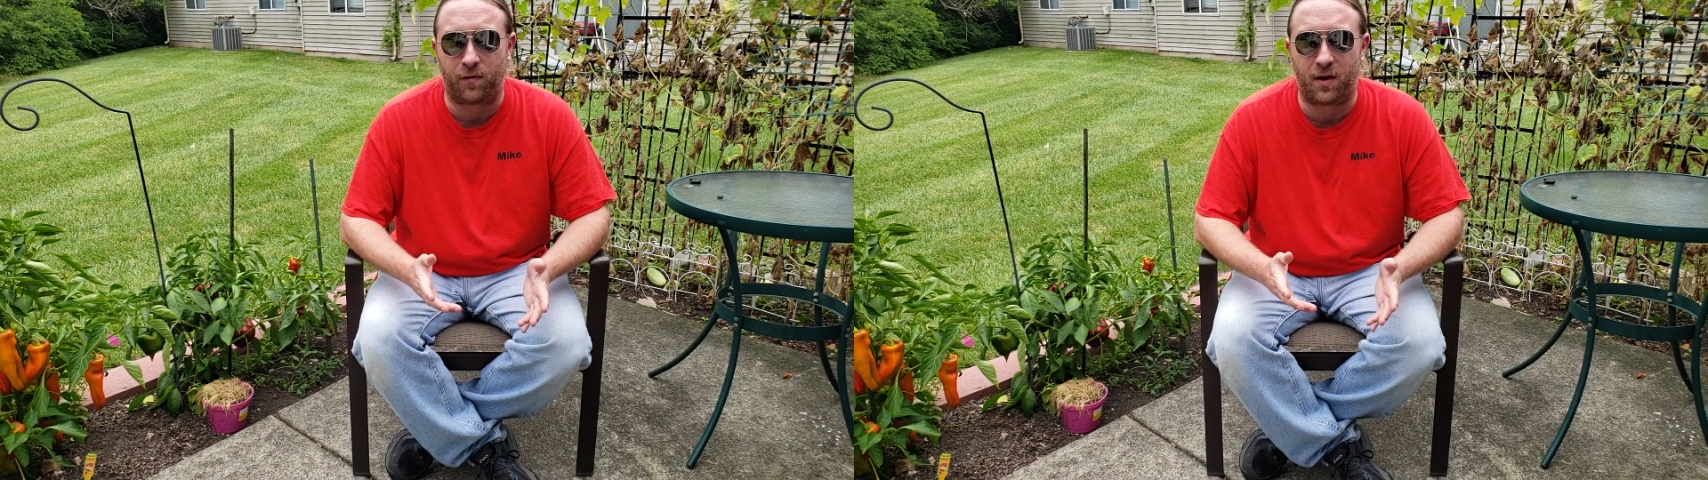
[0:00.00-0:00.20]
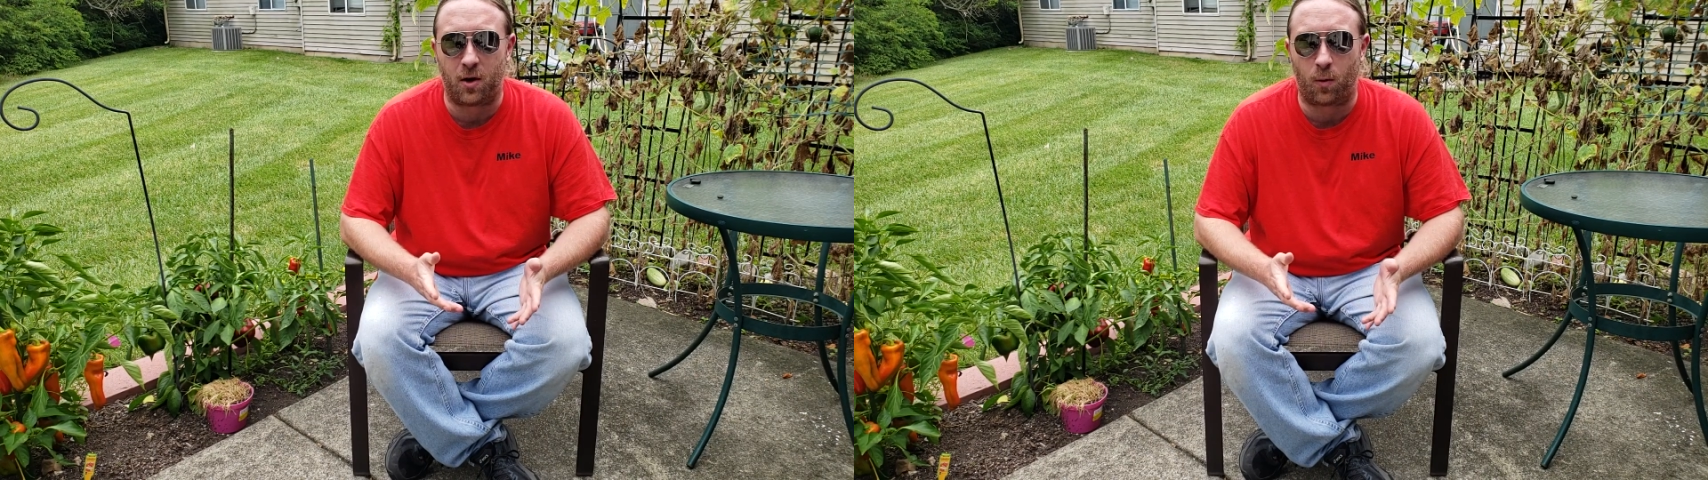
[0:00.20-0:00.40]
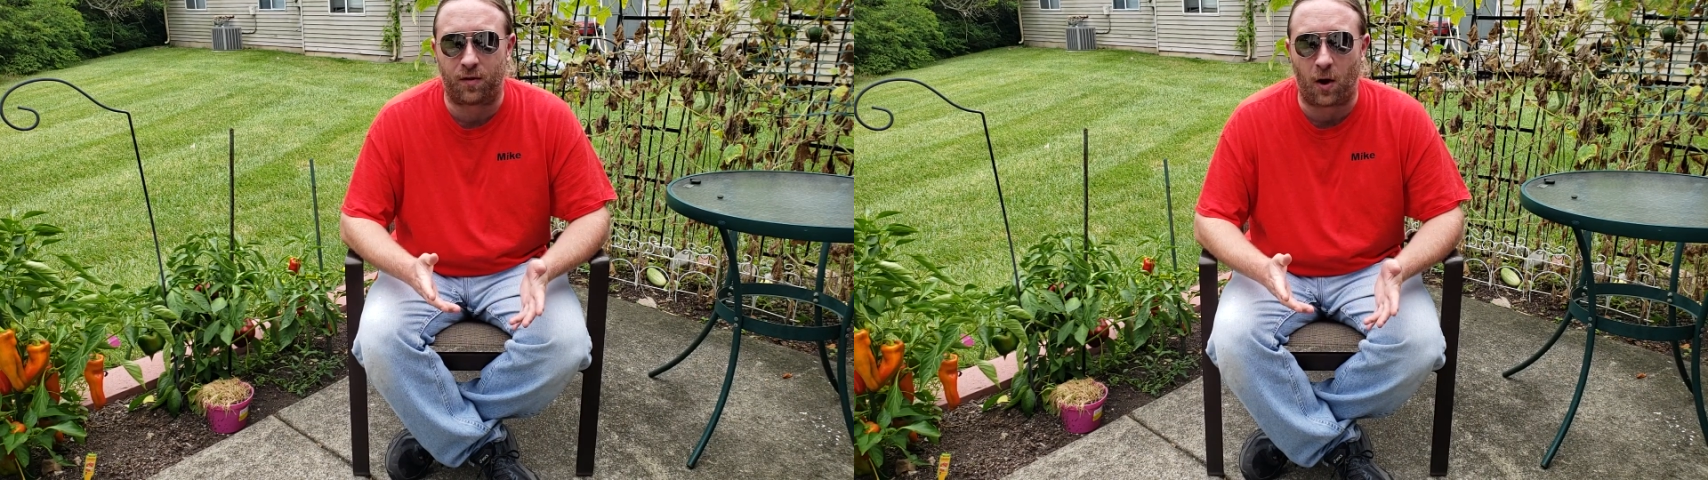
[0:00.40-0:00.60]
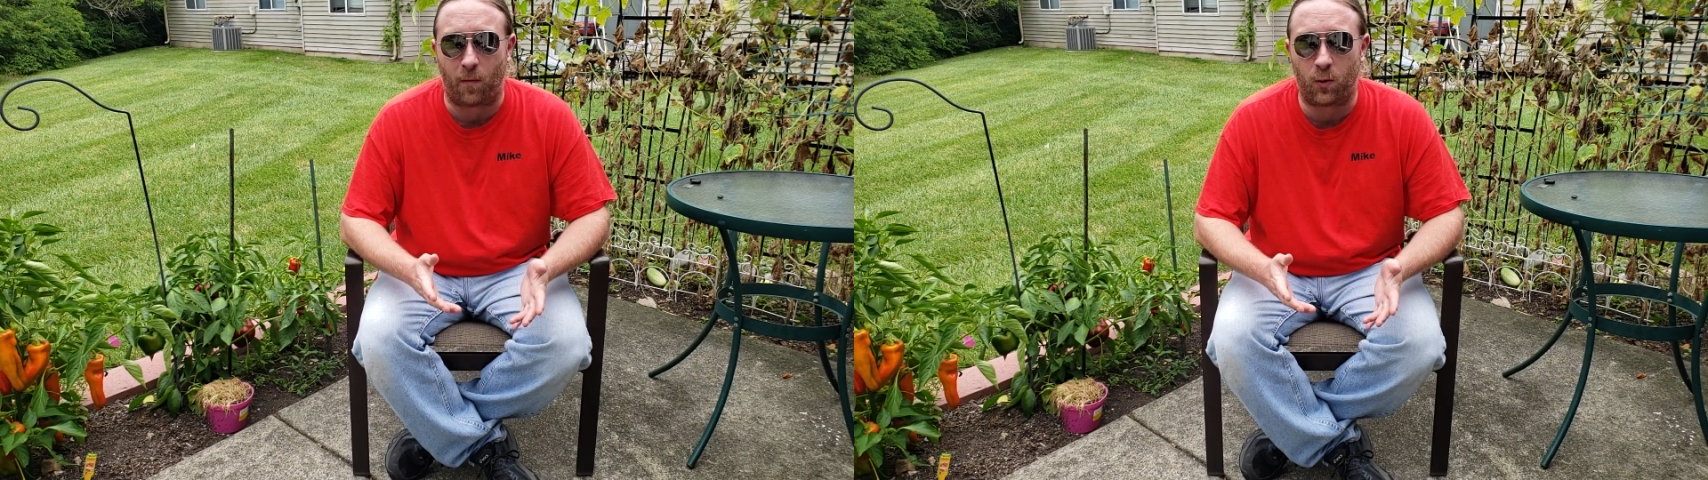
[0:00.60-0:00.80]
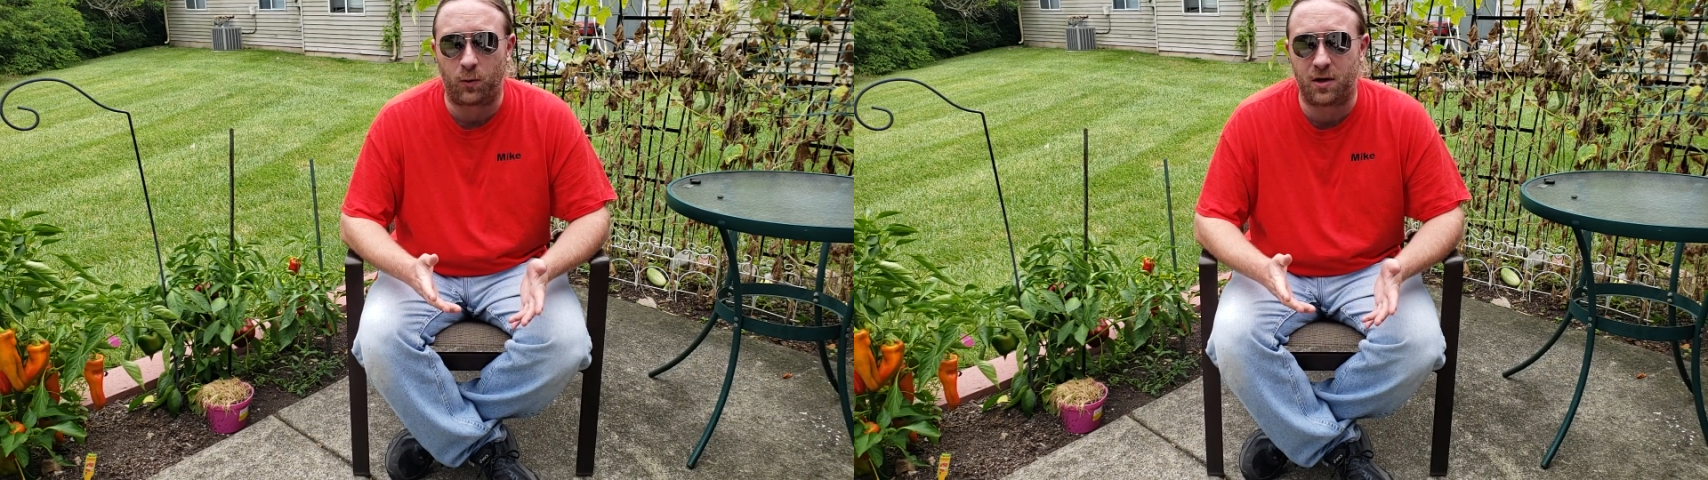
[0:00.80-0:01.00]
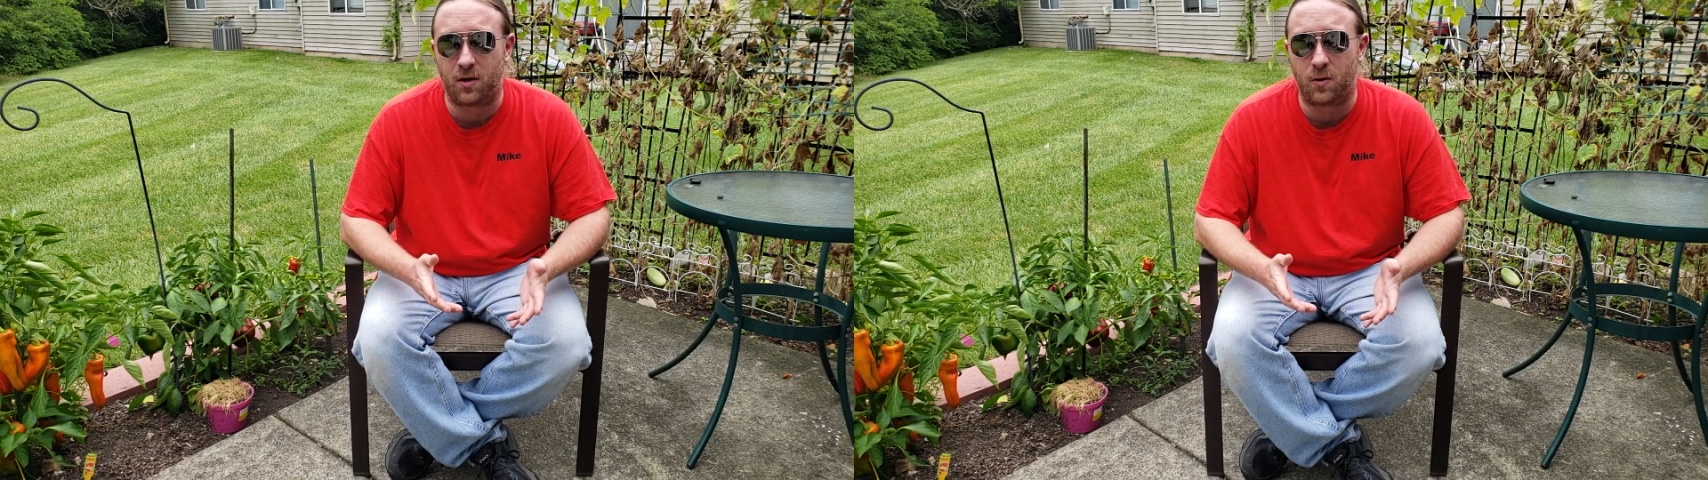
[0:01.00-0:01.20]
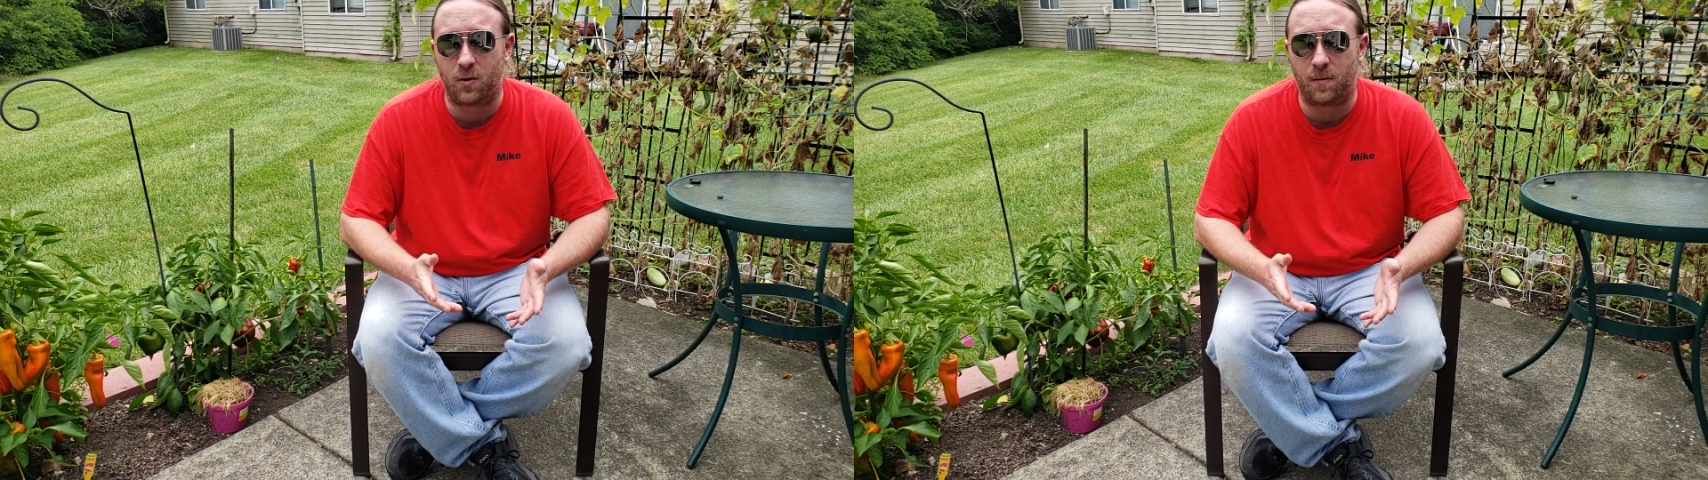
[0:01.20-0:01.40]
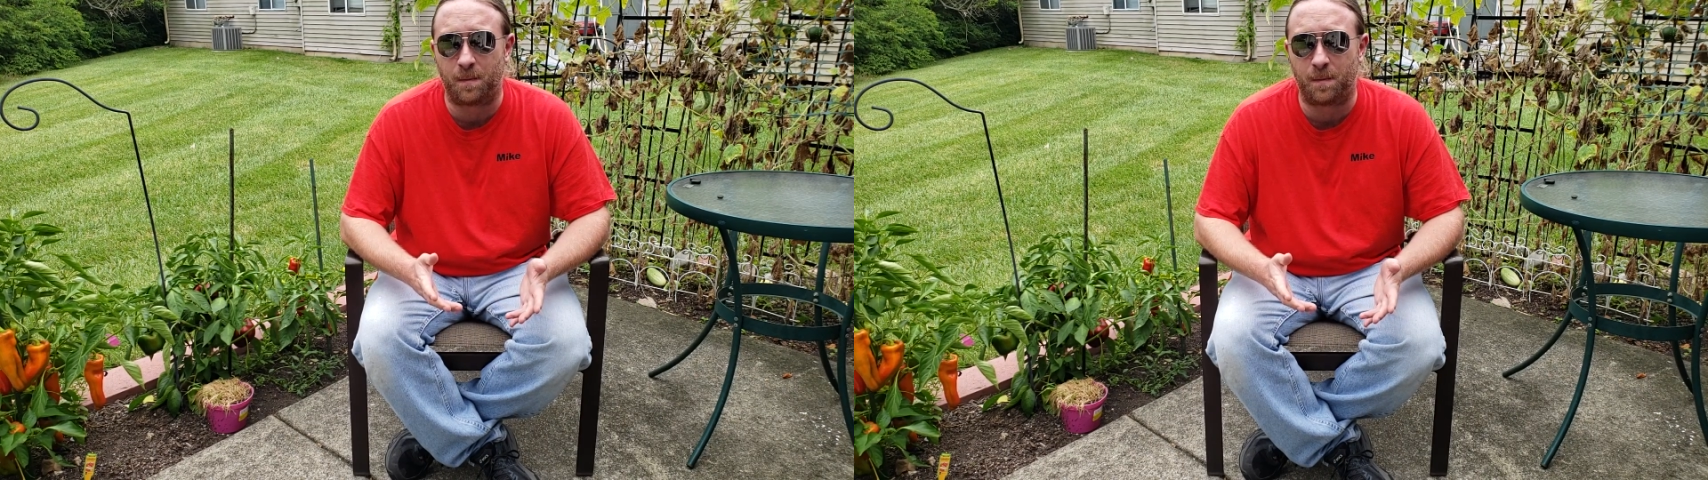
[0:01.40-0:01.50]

video was helpful to you.